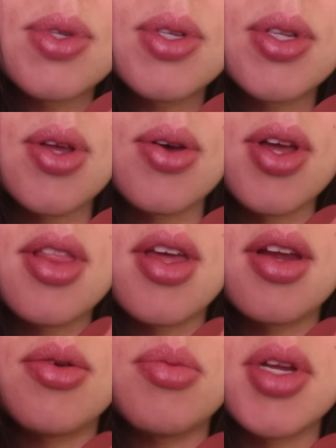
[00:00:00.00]
so I
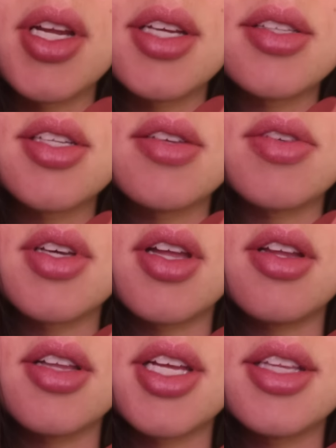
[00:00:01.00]
thought it would be nice to have a
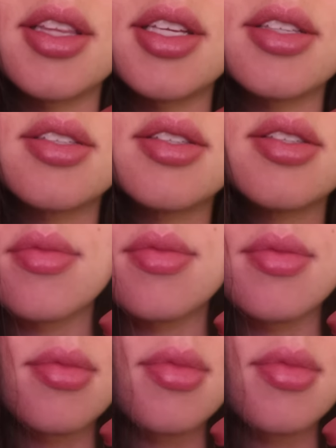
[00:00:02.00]
color like this.